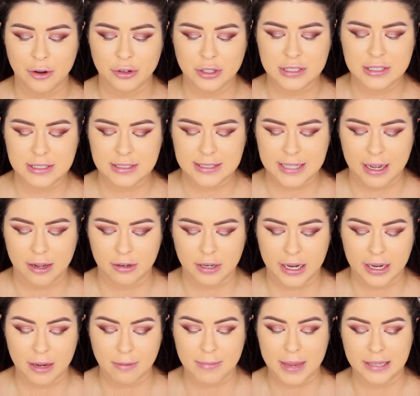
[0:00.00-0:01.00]
know it doesn't sound
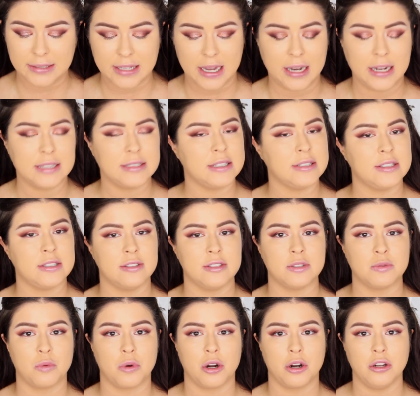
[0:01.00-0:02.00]
like it makes any sense in
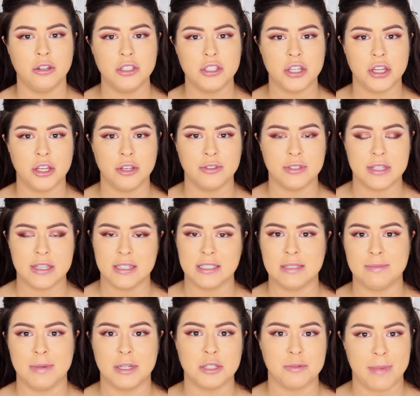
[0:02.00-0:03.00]
this world to use
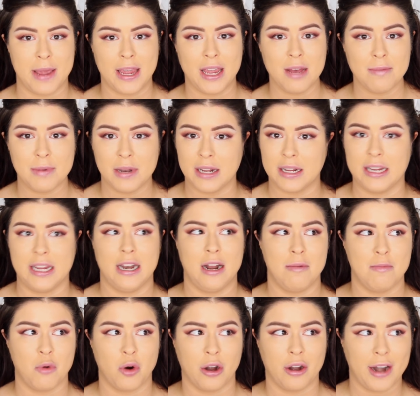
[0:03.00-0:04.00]
this much makeup and get
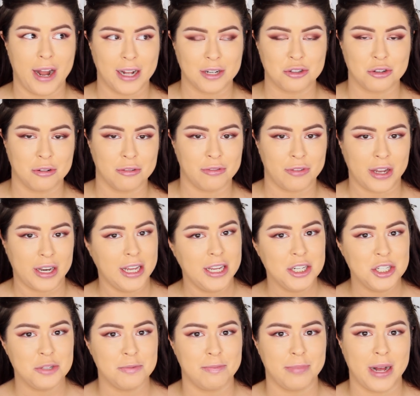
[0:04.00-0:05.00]
a more natural
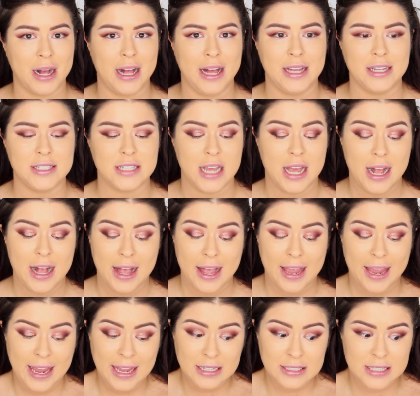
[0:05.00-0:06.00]
finish, but
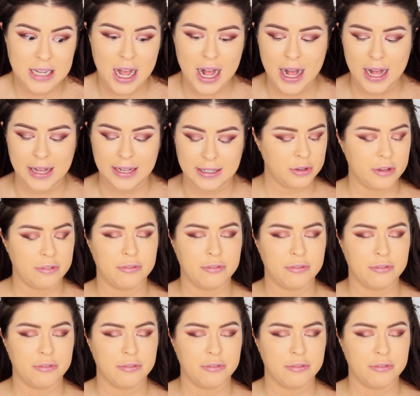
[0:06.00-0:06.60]
it does.